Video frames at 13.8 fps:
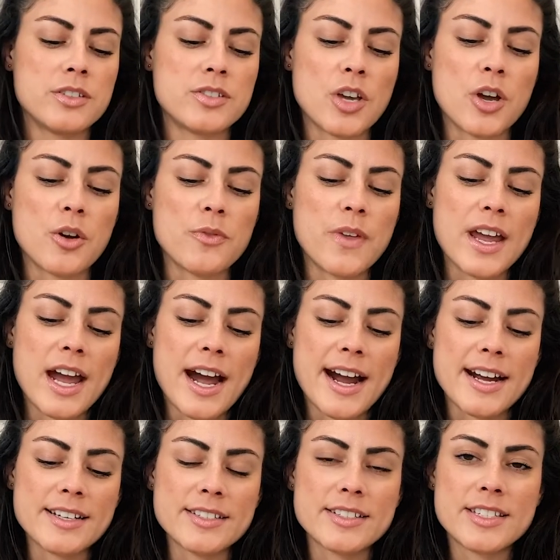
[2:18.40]
So they
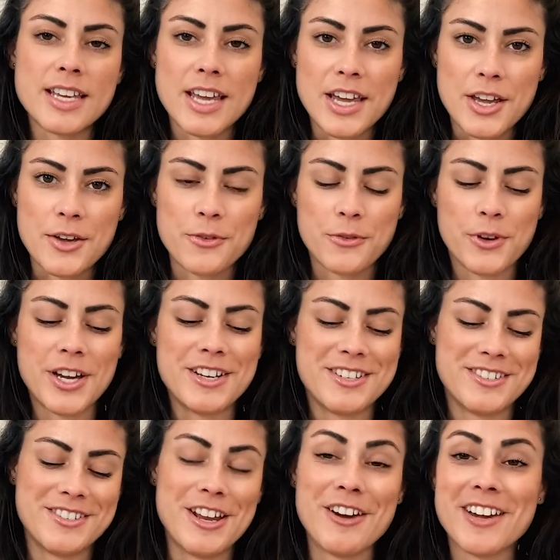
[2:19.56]
asked
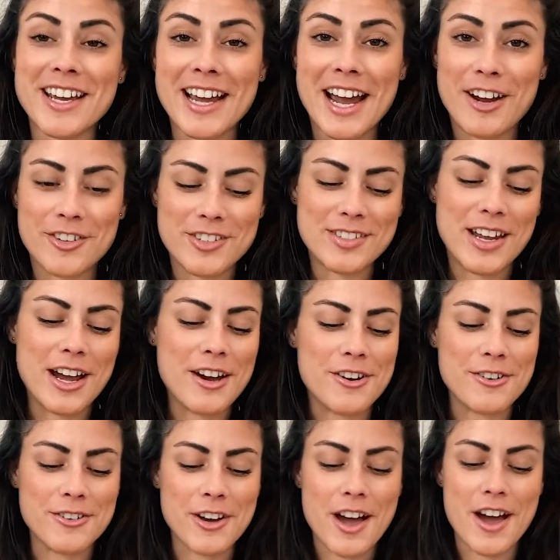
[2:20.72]
if, knowing I was
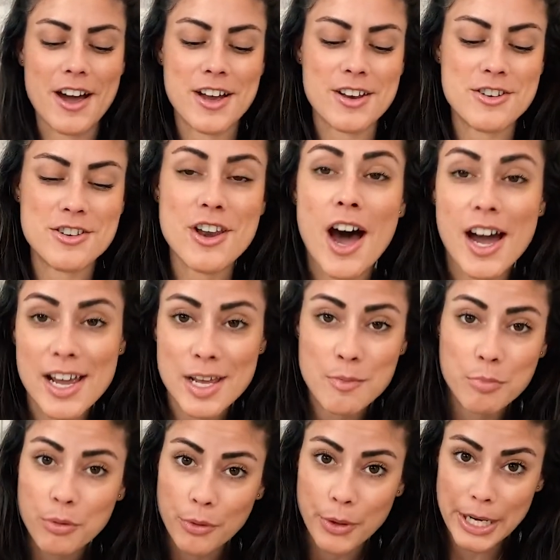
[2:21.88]
now not
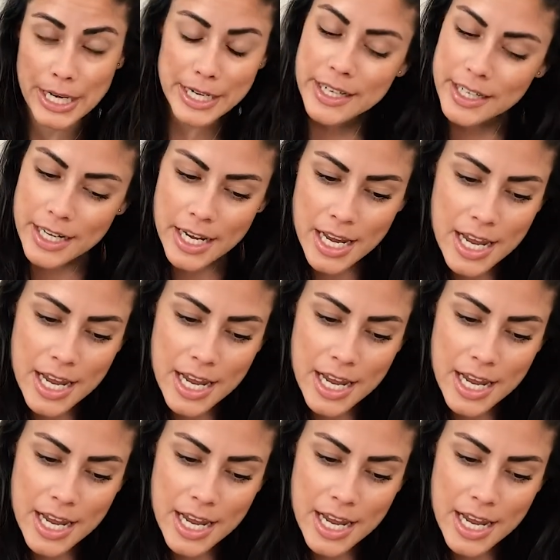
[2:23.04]
employed,